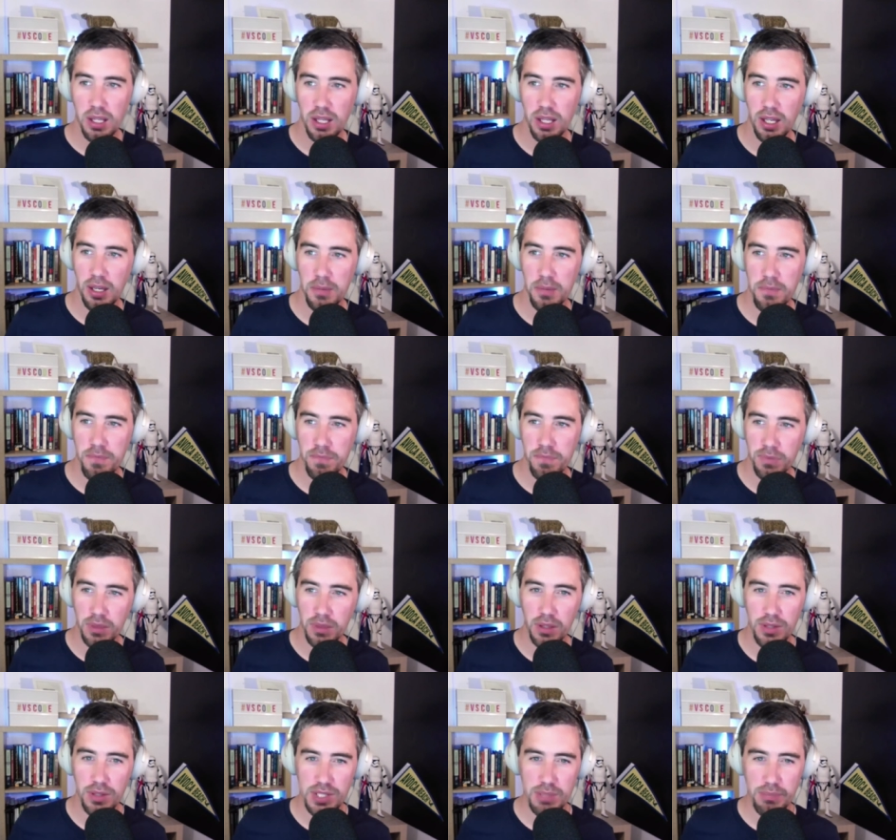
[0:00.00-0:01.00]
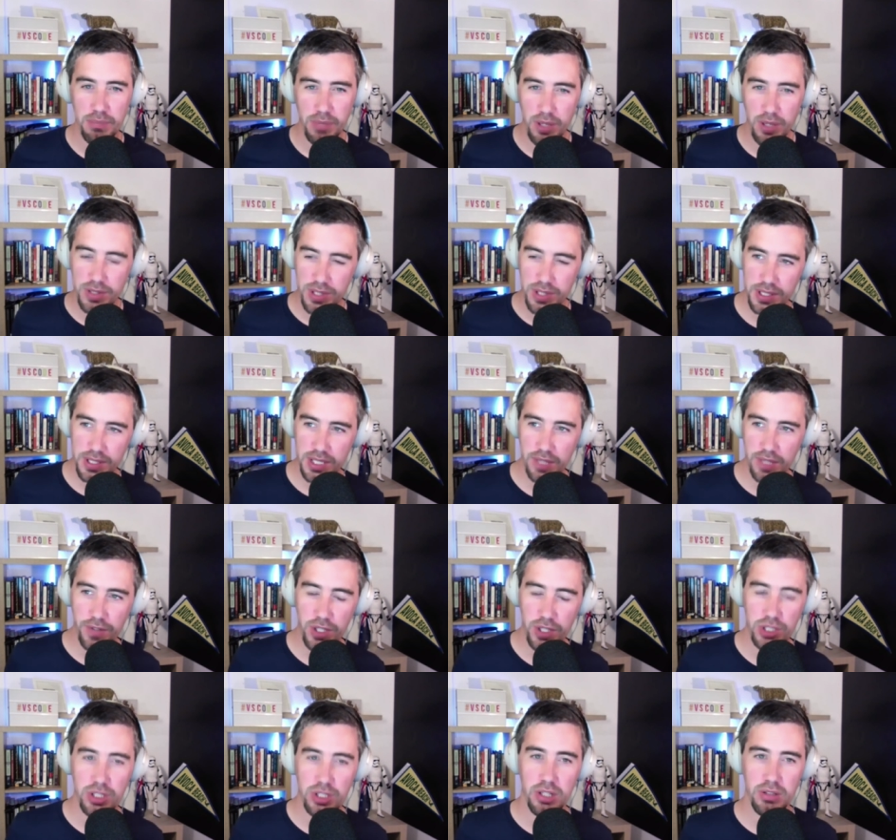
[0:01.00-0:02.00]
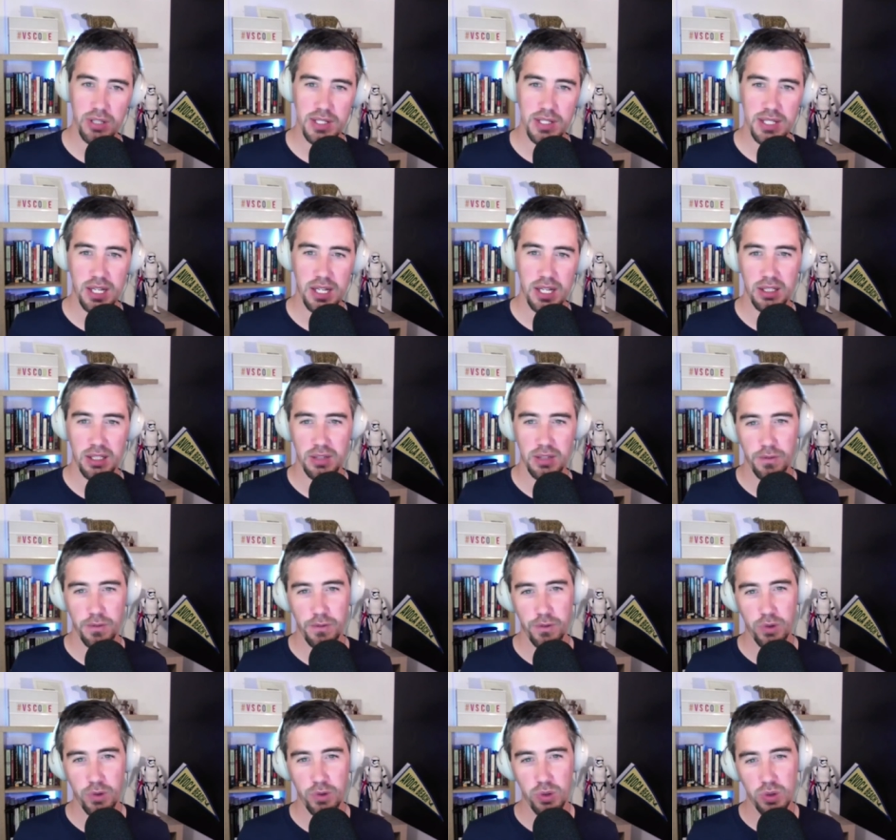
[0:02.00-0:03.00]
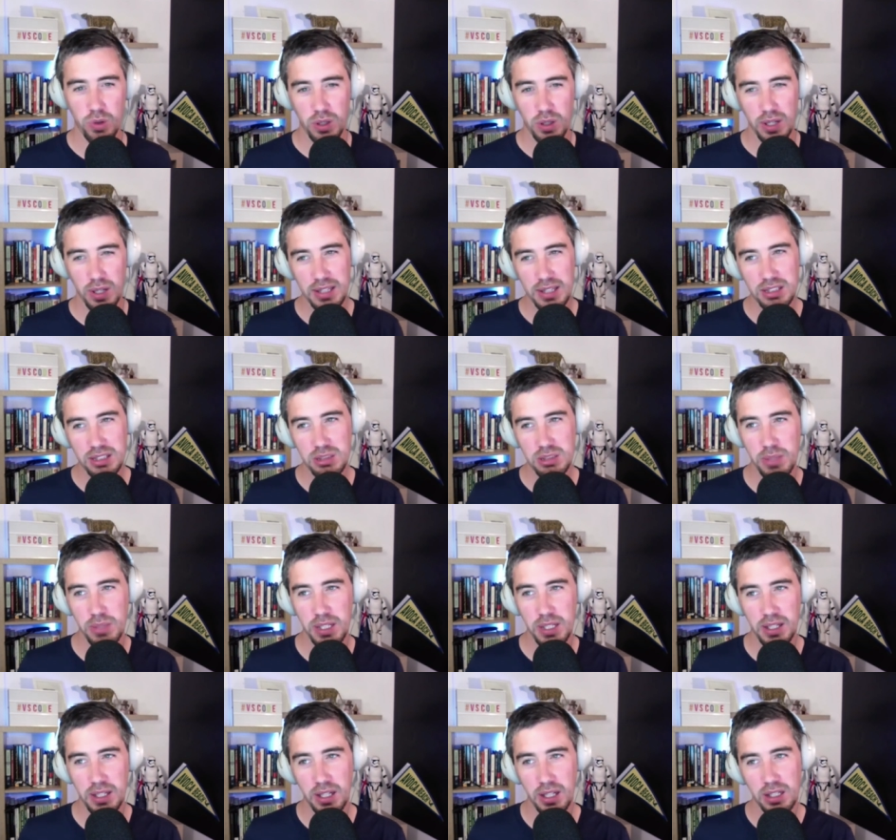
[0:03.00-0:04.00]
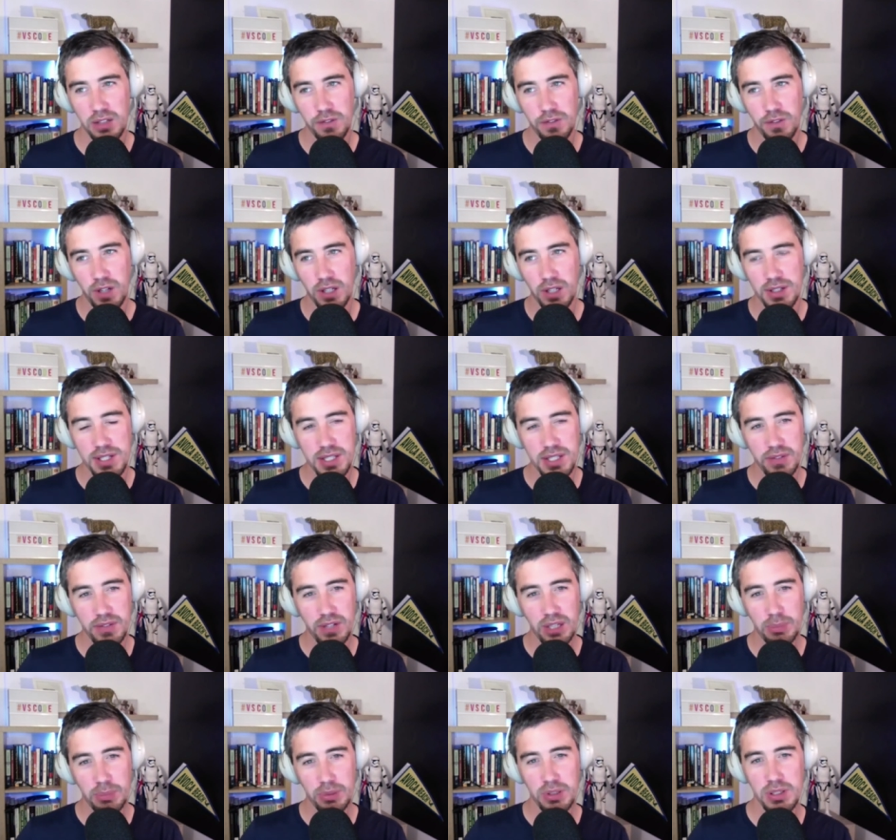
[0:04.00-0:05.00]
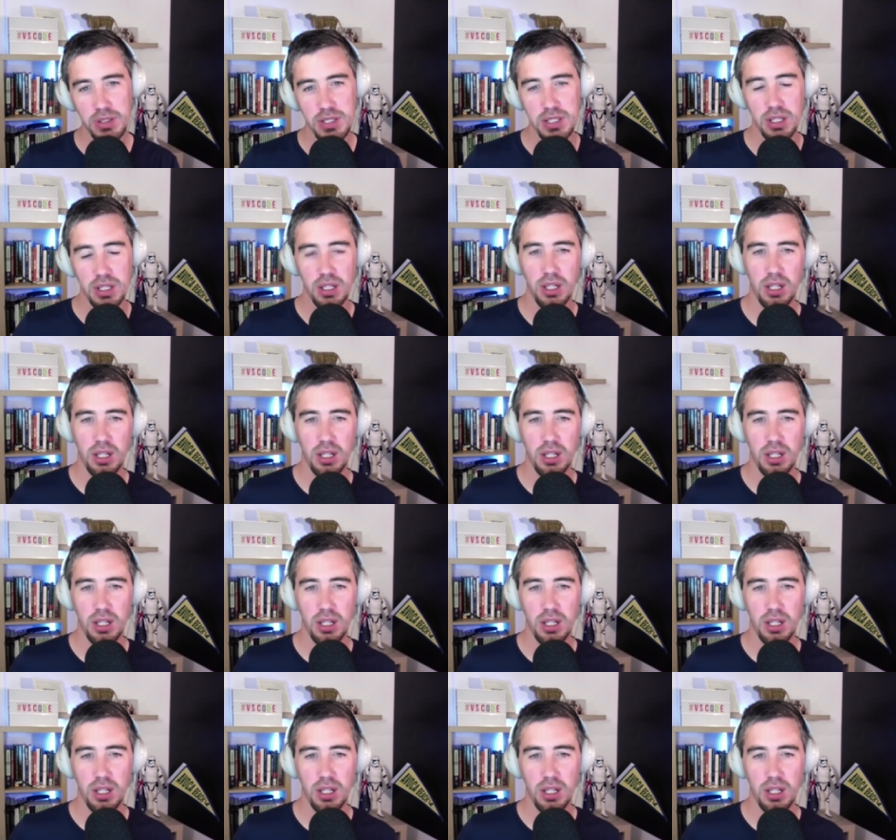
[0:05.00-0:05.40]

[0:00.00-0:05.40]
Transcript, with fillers: Um, so most of the stuff I showed is like for intermediate and advanced developers,